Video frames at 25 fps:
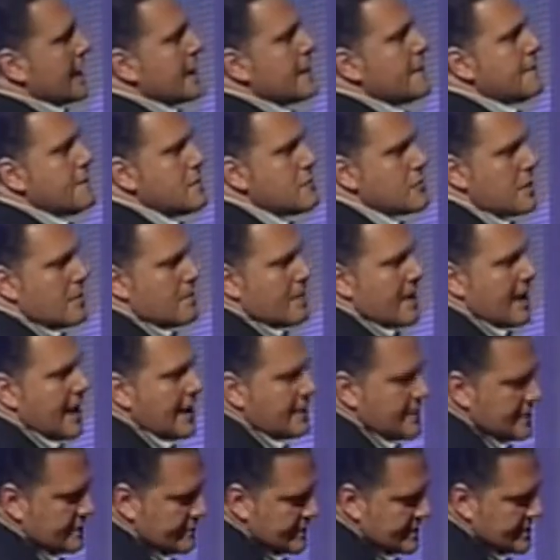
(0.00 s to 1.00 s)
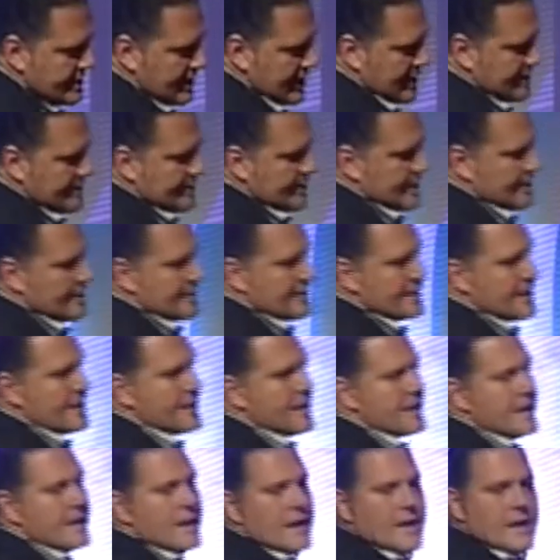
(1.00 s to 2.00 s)
If you're a brand advertiser
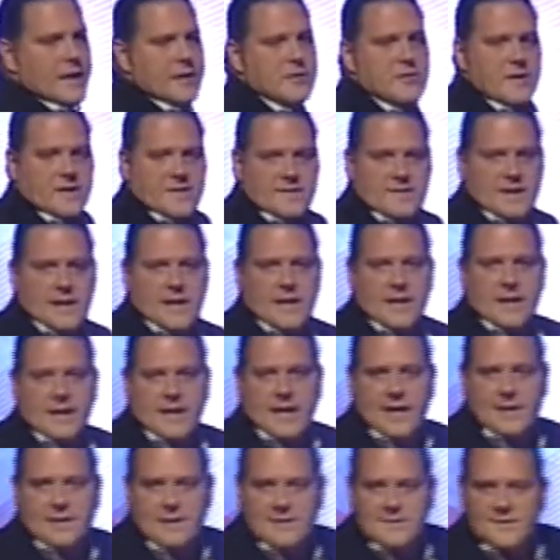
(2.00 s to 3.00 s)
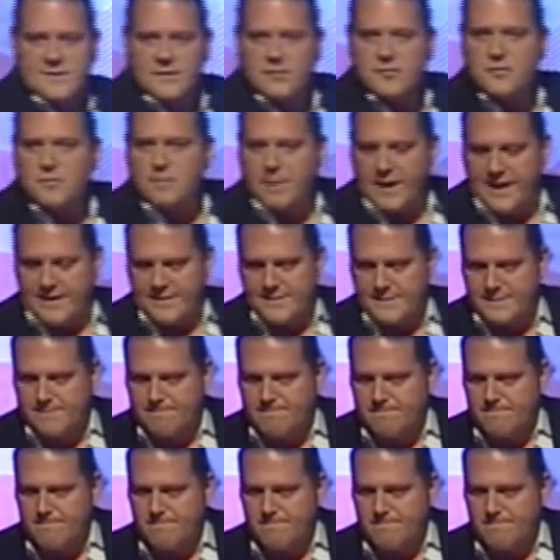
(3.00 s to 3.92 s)
and you are selling Randall's toothpaste,